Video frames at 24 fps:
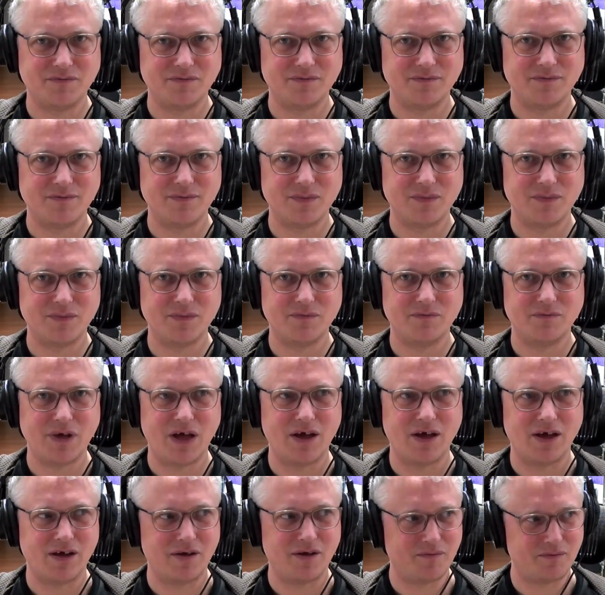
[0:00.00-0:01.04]
doing it as an
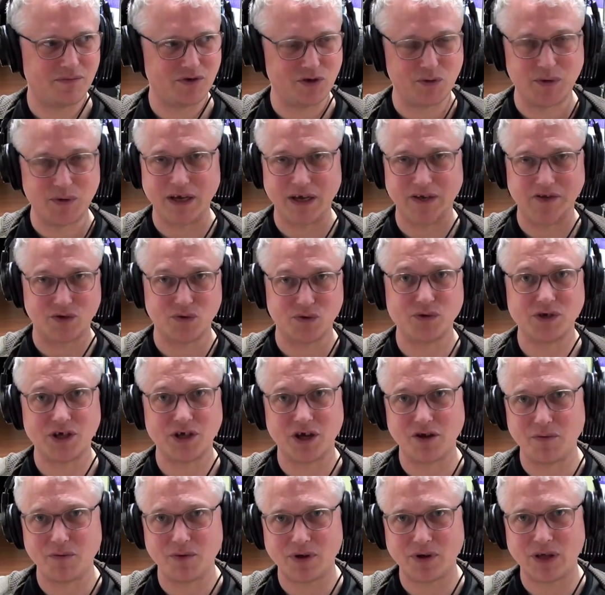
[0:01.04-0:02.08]
audiobook to
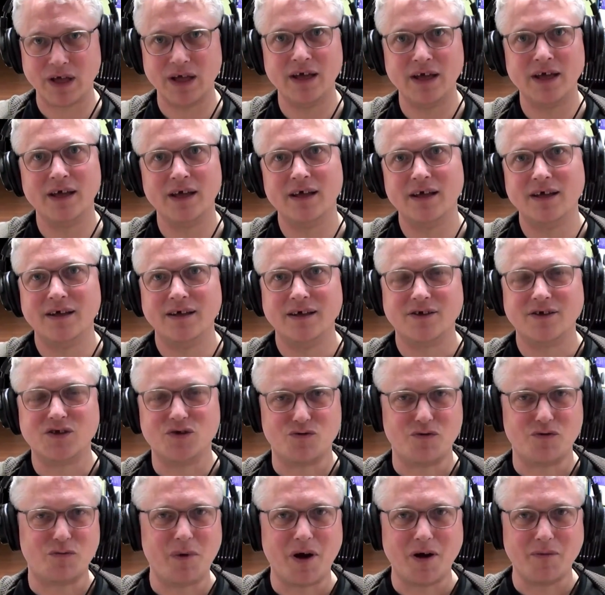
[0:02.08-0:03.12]
remind myself what's
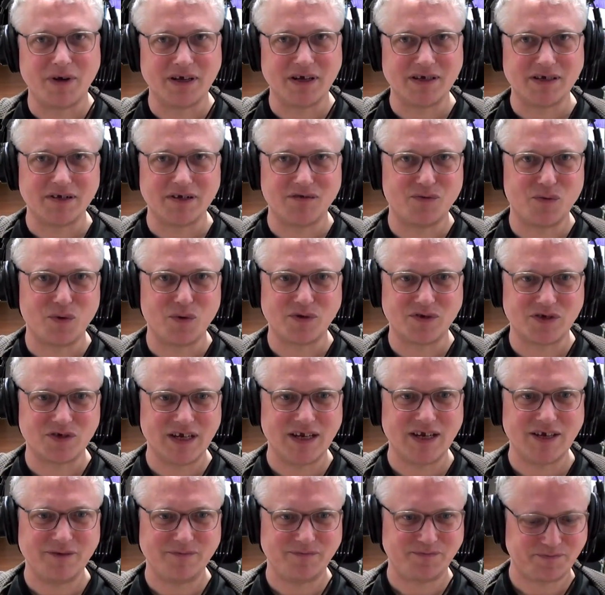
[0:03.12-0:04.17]
in it,
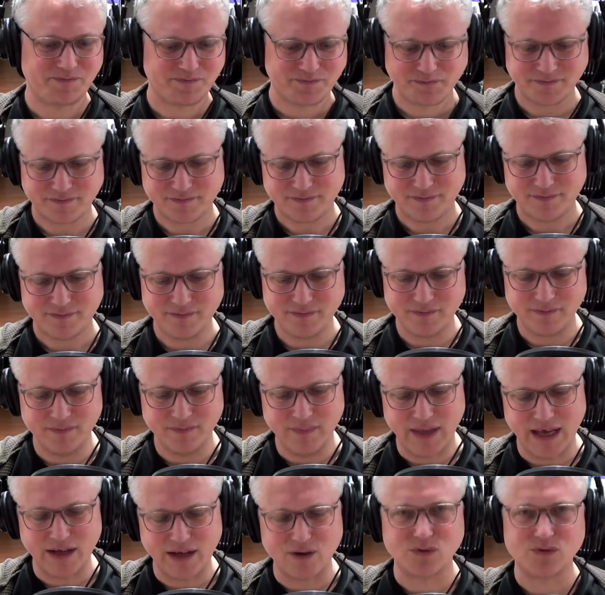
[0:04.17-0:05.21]
and also to put
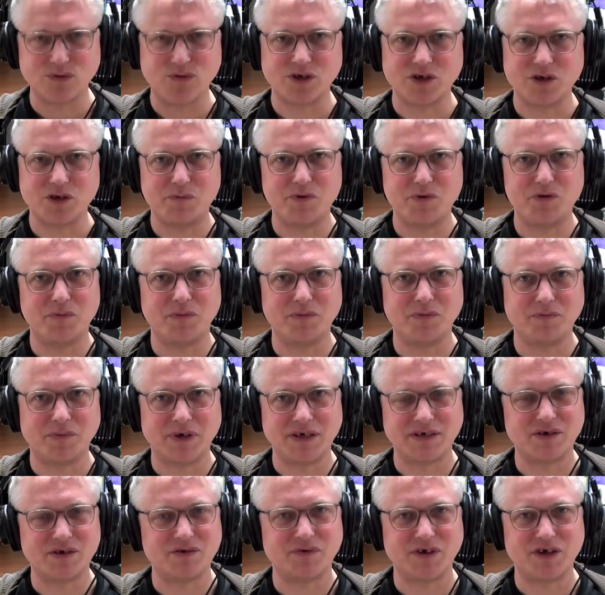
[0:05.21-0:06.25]
myself under pressure for
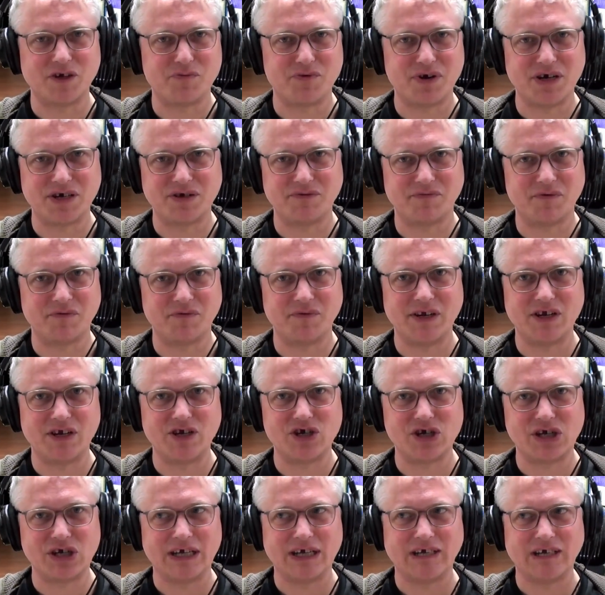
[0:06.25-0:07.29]
finishing it. And I'm
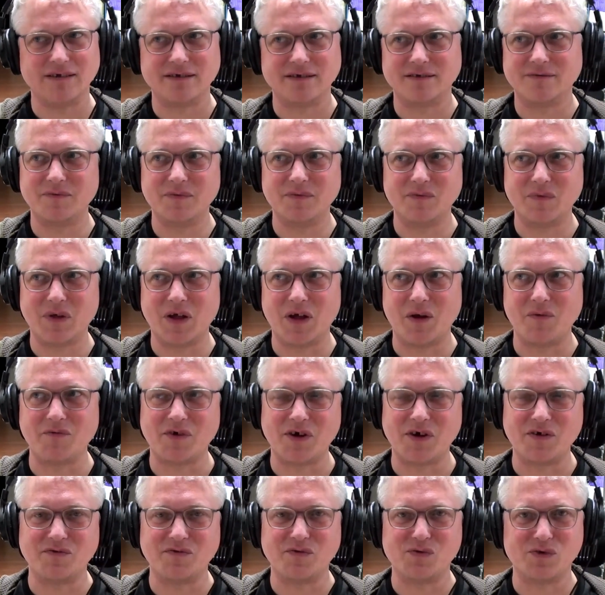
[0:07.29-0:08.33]
very fortunate that a few
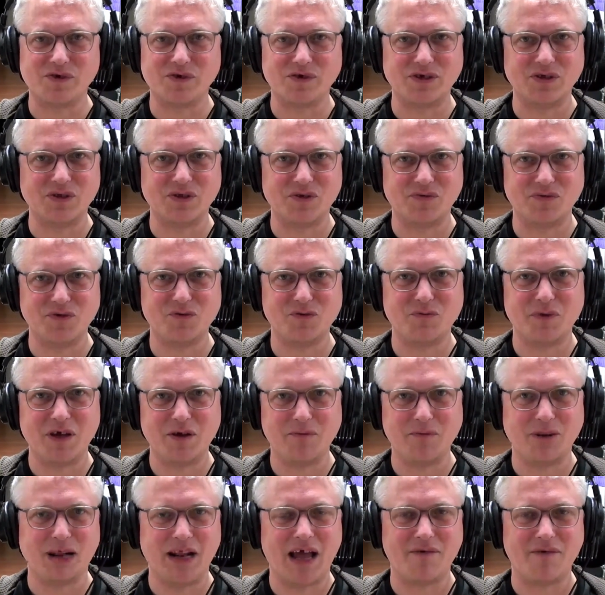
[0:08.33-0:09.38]
people have asked when I'm
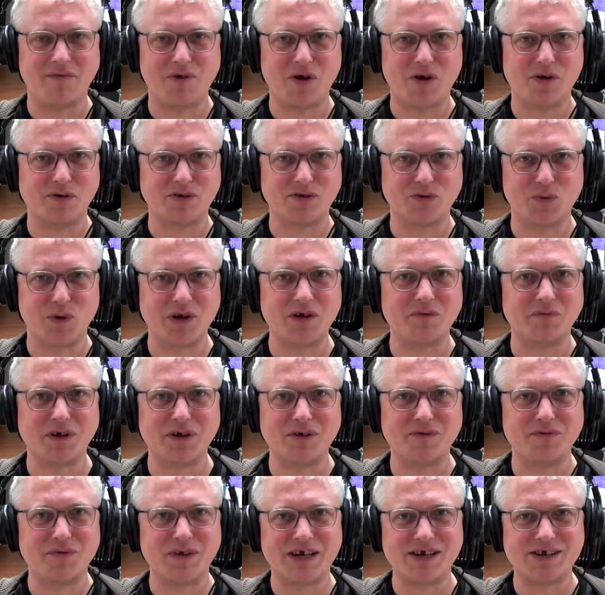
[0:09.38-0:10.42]
going to finish it.
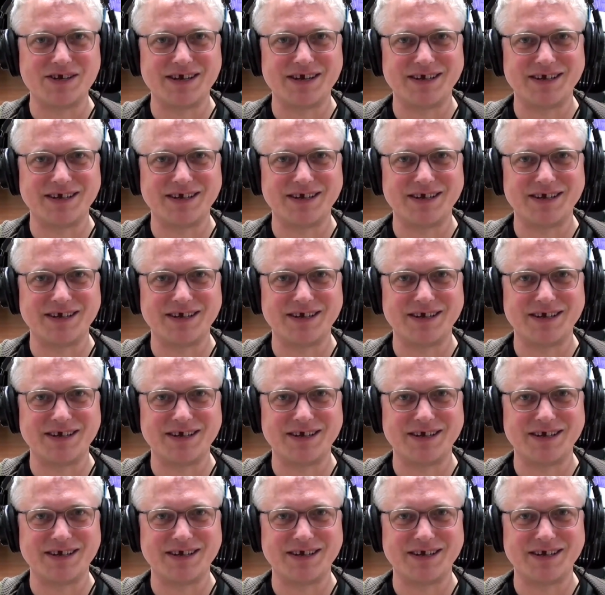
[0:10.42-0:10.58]
So